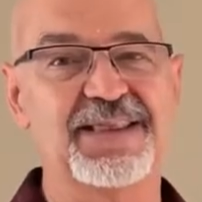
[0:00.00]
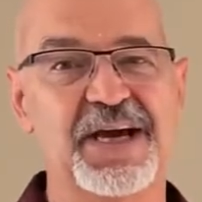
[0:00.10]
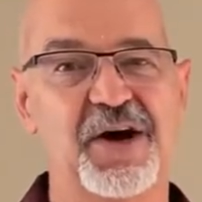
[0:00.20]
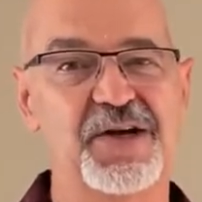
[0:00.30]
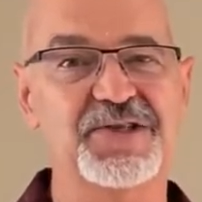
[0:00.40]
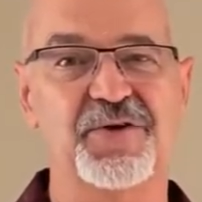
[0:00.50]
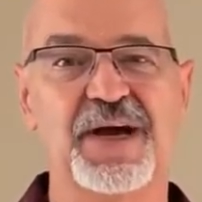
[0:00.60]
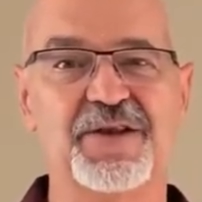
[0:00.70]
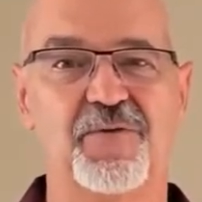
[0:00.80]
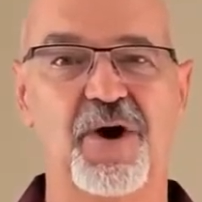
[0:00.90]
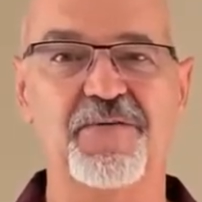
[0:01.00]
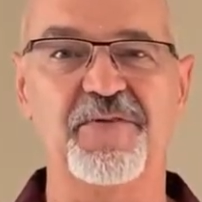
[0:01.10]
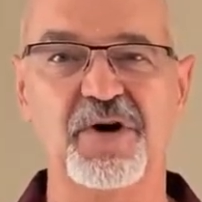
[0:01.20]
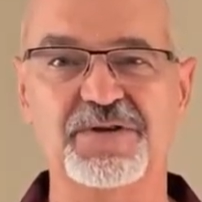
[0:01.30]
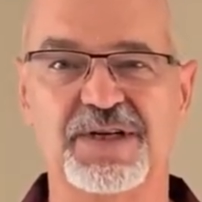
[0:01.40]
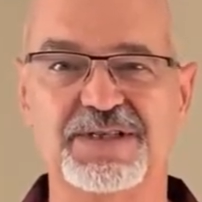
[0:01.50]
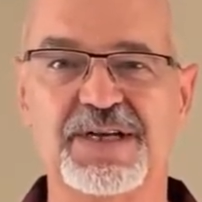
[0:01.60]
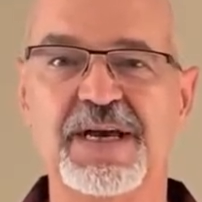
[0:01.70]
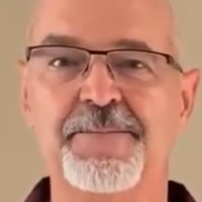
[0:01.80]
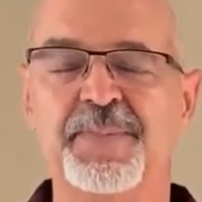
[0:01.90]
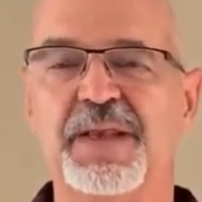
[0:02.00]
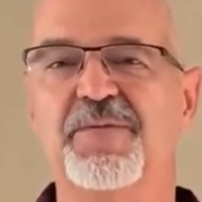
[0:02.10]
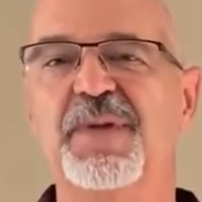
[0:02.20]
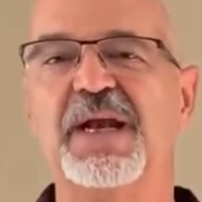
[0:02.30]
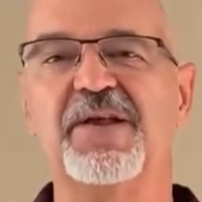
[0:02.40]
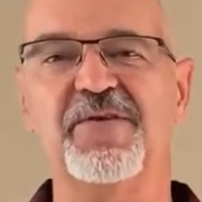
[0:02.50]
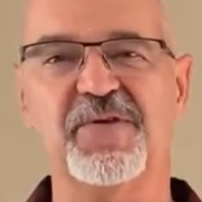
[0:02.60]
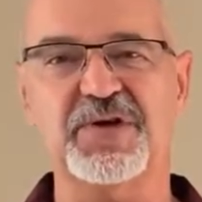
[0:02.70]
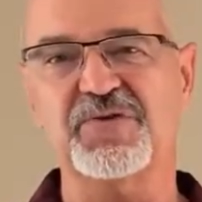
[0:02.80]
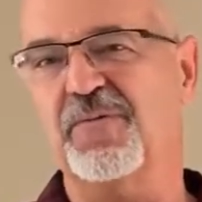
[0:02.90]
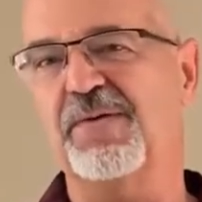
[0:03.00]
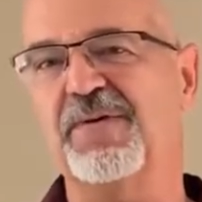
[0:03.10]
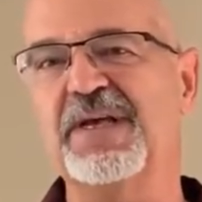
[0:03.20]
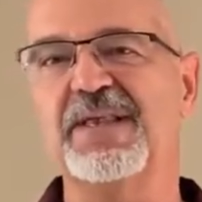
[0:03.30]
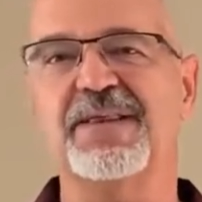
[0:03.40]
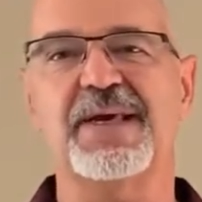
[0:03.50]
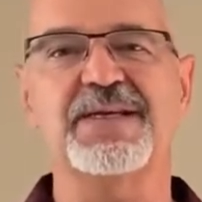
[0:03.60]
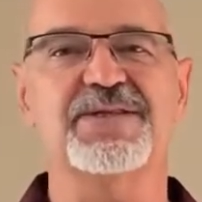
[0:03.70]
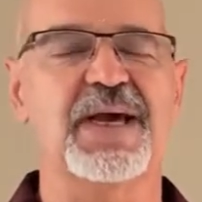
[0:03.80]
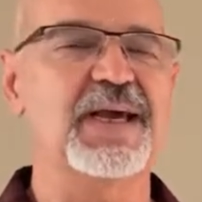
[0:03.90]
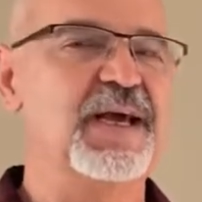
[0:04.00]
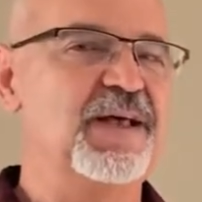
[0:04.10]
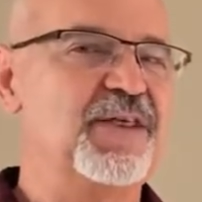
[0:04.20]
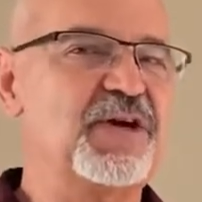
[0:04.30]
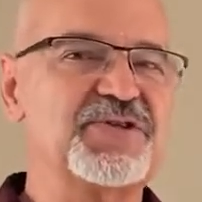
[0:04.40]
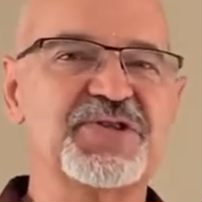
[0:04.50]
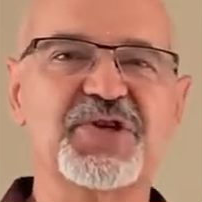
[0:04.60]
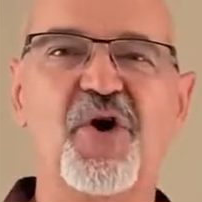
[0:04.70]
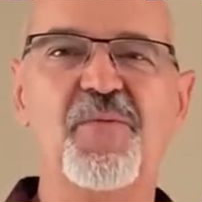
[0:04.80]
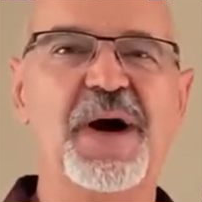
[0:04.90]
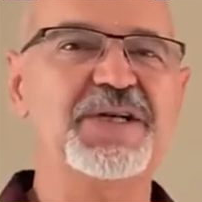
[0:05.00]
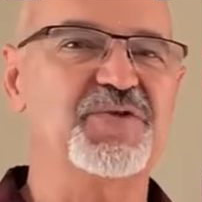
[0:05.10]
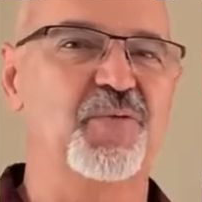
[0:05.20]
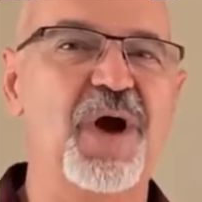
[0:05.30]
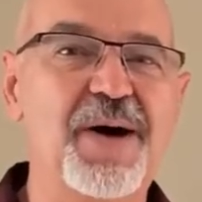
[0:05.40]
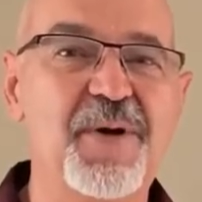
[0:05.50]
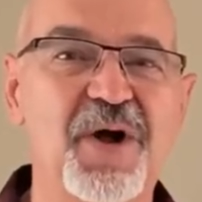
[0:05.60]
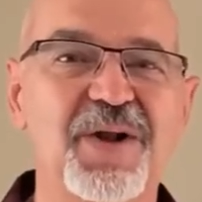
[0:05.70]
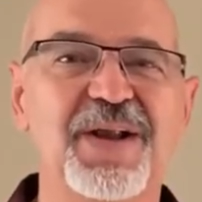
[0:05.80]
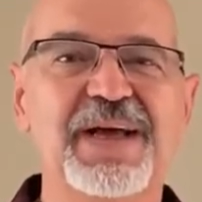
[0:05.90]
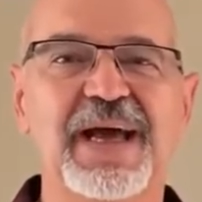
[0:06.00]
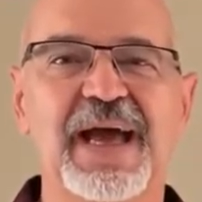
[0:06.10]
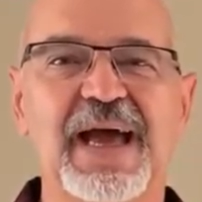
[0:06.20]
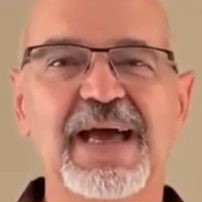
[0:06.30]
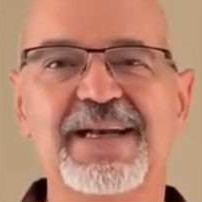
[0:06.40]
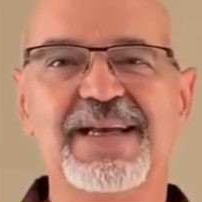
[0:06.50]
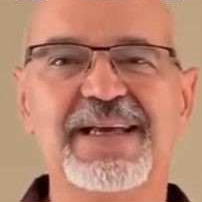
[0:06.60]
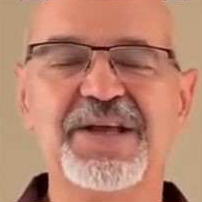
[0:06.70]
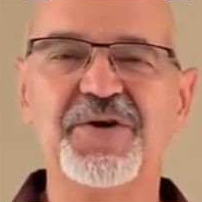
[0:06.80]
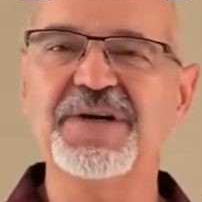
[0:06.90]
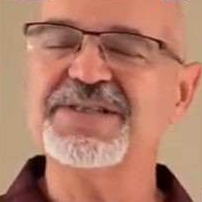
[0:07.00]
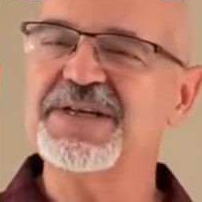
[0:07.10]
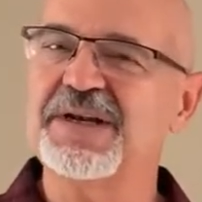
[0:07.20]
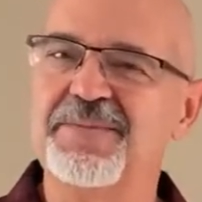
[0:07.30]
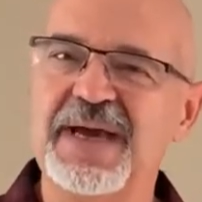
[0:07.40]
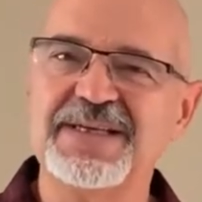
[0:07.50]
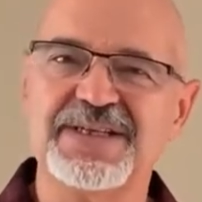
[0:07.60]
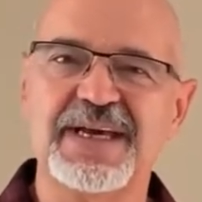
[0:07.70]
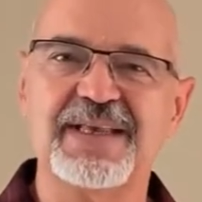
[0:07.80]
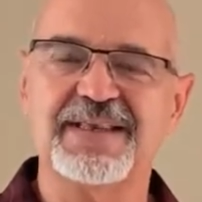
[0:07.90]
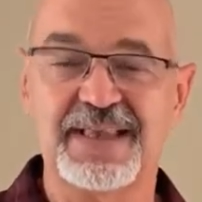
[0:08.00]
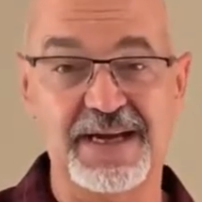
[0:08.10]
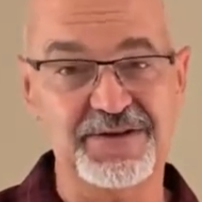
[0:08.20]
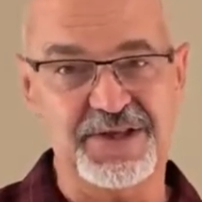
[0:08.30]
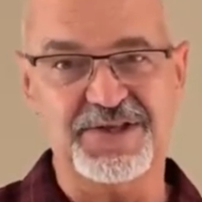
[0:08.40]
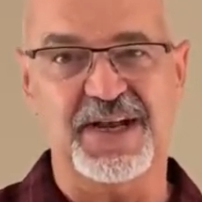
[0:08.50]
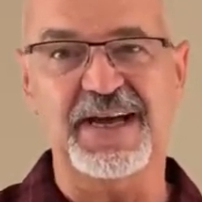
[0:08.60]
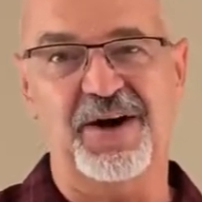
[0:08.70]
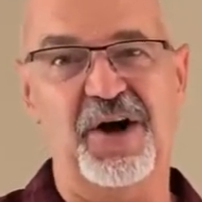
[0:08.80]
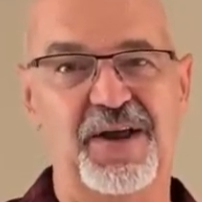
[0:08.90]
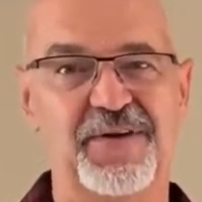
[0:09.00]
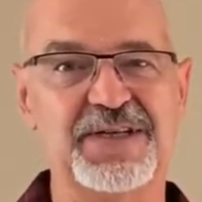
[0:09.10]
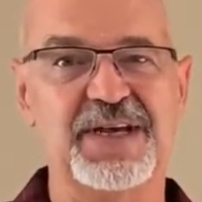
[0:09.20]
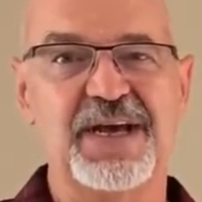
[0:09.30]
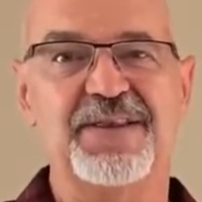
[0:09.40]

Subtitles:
They also had the wrong focus. In the middle of the verse, we read that they say, "There's so much rubble." And, you know, isn't it amazing? They're just like all of us.